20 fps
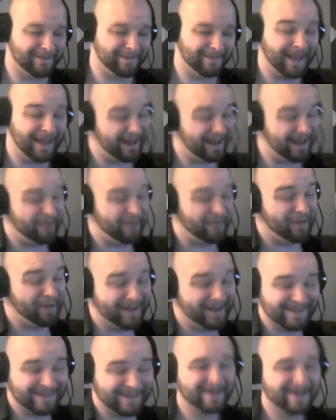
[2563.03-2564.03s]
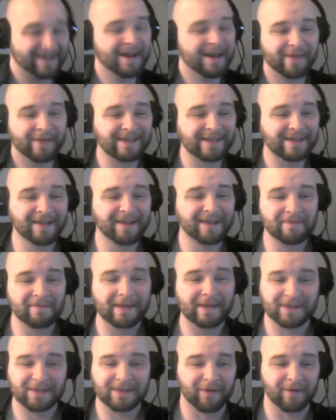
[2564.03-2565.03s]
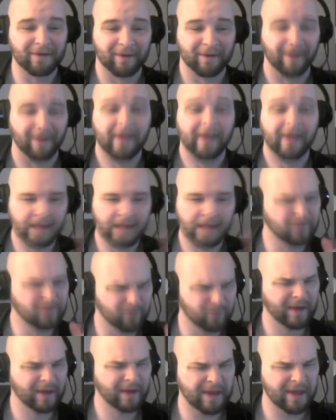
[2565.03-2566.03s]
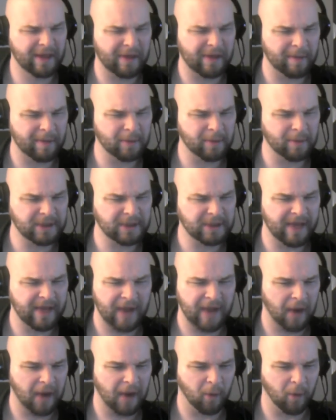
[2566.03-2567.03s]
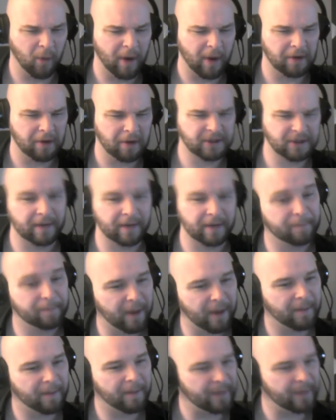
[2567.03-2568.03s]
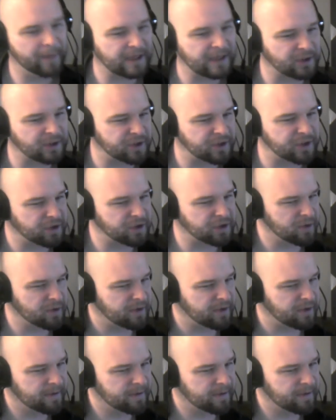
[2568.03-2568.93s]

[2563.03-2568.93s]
It really is. That's not even me just fucking around. That's really a thing people say that I don't quite understand. But it's also the truth.